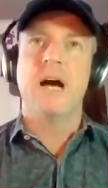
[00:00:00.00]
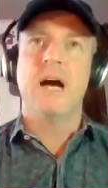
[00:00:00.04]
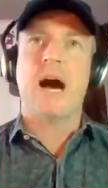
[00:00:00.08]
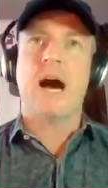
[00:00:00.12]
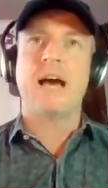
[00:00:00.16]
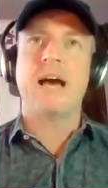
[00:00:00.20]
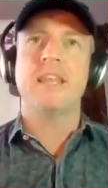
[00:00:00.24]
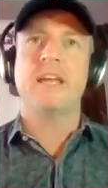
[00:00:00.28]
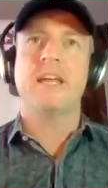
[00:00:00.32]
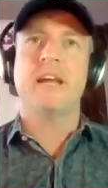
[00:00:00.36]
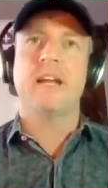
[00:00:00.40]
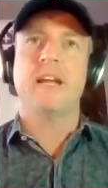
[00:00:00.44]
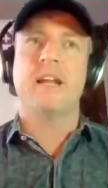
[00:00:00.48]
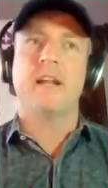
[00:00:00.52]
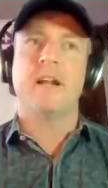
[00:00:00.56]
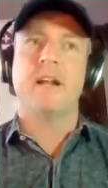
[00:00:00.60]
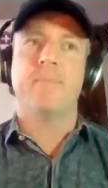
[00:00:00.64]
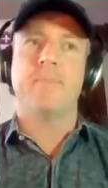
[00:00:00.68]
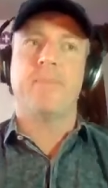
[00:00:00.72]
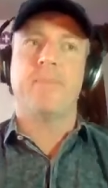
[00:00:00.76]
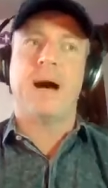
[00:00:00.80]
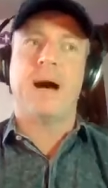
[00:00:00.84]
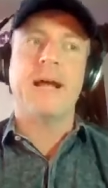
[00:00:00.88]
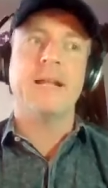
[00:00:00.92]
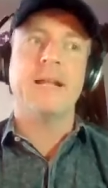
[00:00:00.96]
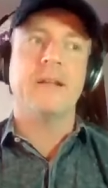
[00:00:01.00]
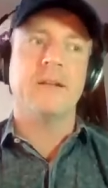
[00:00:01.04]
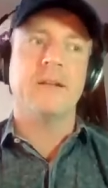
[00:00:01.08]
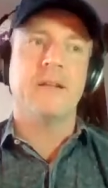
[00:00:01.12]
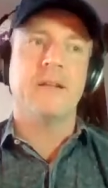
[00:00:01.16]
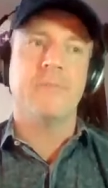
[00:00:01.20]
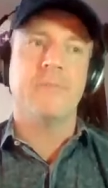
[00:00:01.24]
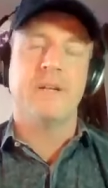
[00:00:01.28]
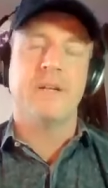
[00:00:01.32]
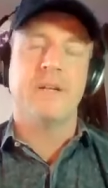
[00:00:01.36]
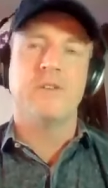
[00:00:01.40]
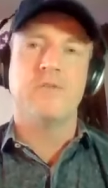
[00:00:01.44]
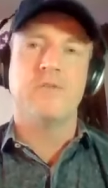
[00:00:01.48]
I think in a Biden
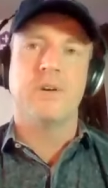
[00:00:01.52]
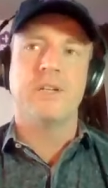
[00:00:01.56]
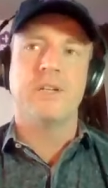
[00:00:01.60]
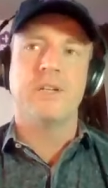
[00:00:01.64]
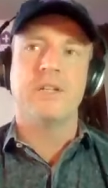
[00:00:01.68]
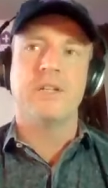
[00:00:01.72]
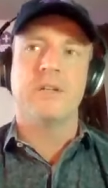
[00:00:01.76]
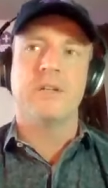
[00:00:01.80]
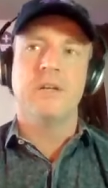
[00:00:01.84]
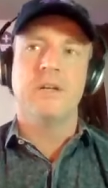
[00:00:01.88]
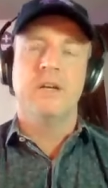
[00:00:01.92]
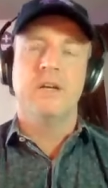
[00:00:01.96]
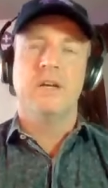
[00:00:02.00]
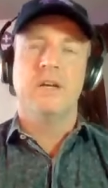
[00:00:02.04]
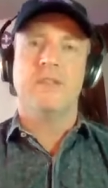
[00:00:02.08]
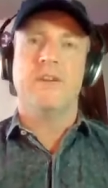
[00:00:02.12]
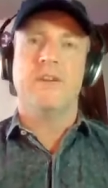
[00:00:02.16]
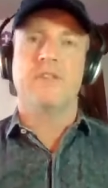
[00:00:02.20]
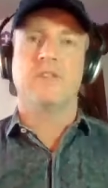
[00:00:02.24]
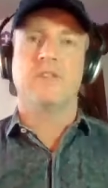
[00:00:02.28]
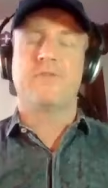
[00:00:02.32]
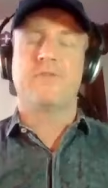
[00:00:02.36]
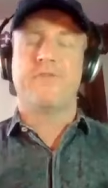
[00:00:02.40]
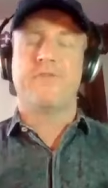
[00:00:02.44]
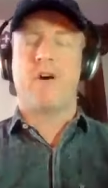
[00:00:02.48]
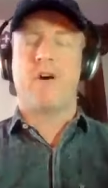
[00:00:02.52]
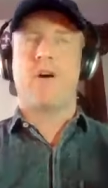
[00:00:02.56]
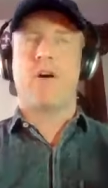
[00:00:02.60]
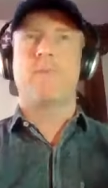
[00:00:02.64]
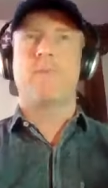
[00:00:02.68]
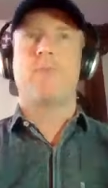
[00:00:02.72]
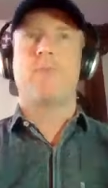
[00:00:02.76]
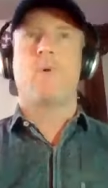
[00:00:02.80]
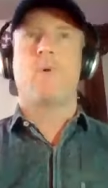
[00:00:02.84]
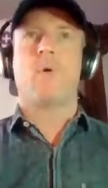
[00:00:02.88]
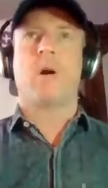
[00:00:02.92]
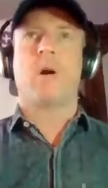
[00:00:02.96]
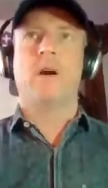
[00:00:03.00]
administration, there's far
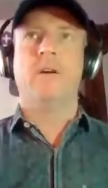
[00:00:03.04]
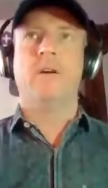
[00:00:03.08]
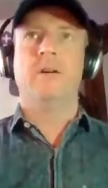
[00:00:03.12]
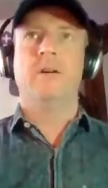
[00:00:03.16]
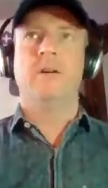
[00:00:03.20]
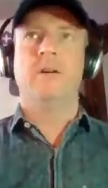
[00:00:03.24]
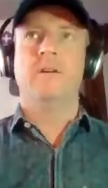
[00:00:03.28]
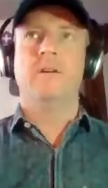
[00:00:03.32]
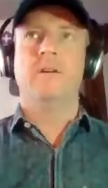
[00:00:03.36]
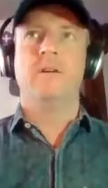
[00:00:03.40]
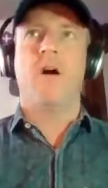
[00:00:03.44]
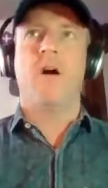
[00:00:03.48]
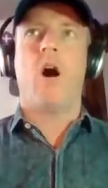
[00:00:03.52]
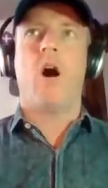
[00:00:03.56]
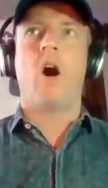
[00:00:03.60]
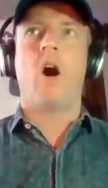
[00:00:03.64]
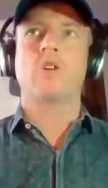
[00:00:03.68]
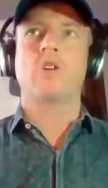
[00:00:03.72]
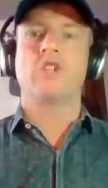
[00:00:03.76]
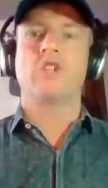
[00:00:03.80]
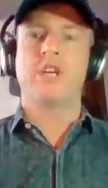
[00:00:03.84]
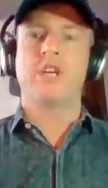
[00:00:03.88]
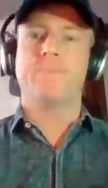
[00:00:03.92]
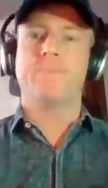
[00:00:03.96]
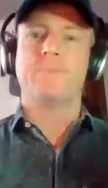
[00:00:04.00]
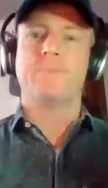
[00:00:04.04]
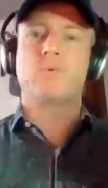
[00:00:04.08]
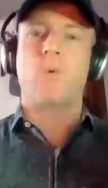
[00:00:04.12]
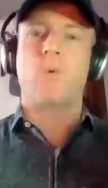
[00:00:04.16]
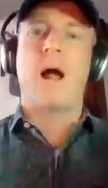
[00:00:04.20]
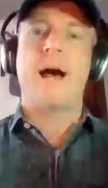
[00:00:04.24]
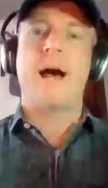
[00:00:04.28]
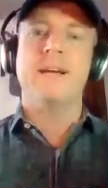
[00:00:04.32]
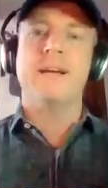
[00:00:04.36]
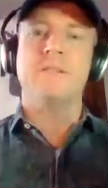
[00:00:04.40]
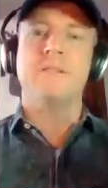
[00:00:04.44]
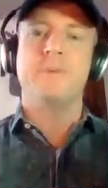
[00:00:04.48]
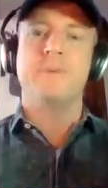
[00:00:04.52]
more all ships
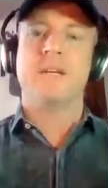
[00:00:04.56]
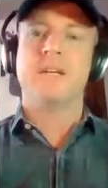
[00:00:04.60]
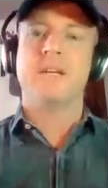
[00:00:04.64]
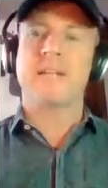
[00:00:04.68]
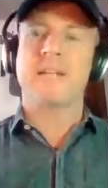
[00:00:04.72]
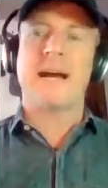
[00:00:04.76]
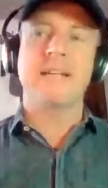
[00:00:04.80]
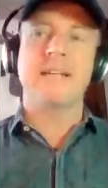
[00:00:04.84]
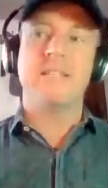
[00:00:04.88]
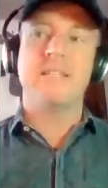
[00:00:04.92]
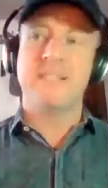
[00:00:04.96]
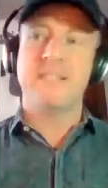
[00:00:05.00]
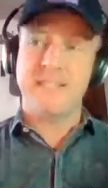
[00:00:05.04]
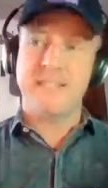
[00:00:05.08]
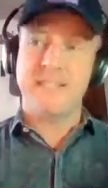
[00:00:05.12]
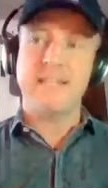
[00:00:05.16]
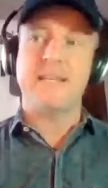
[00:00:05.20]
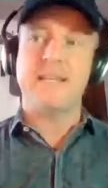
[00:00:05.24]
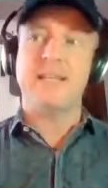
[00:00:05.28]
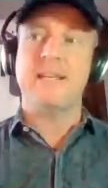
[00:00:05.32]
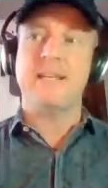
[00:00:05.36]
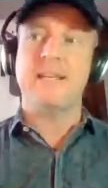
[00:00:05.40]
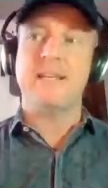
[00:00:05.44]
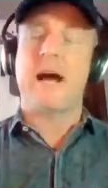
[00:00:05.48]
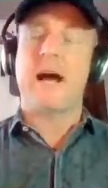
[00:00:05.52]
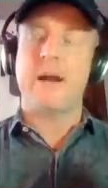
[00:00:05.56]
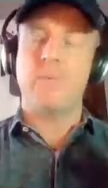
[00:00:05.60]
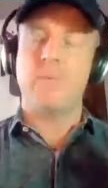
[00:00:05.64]
rise because I see, mm-hmm.